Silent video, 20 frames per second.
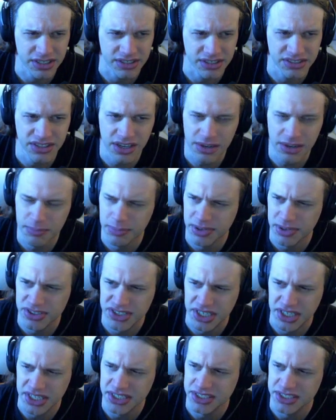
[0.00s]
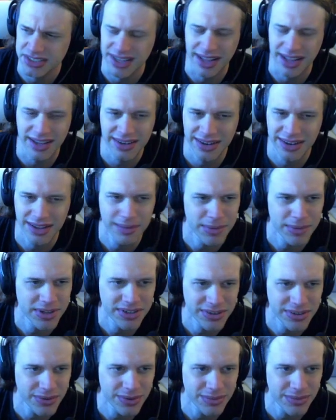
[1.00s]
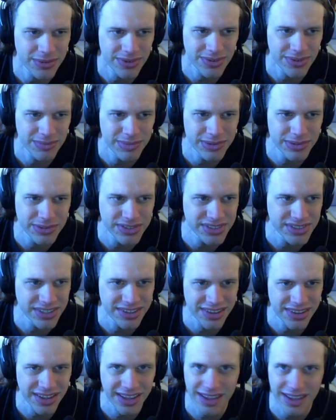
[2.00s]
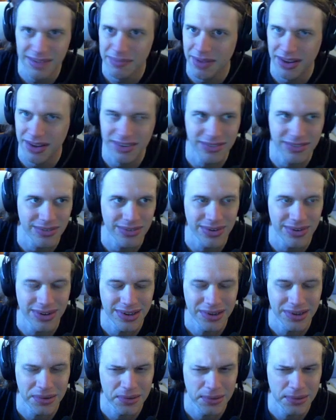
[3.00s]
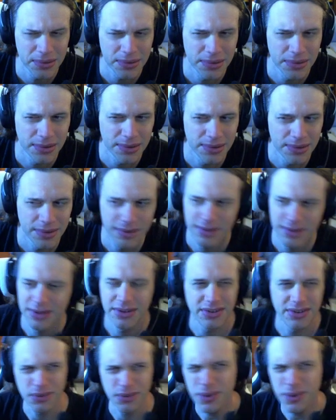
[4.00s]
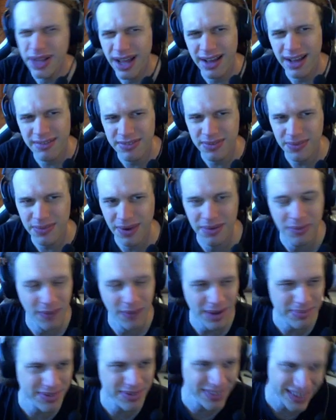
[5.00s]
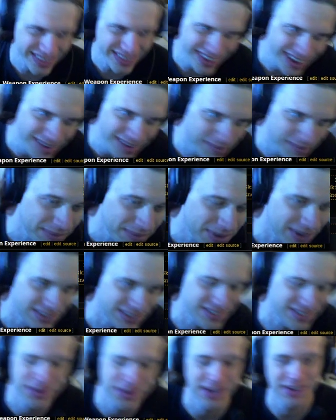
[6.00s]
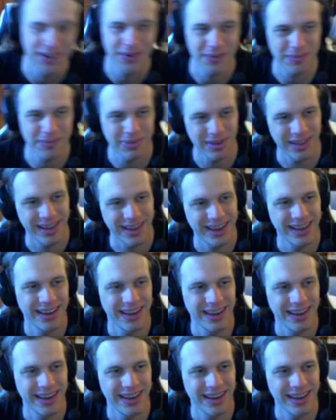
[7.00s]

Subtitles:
Is there percentage attack damage normal boost in the game? I don't. Do we have a weapon like that? It might be on someone I don't play.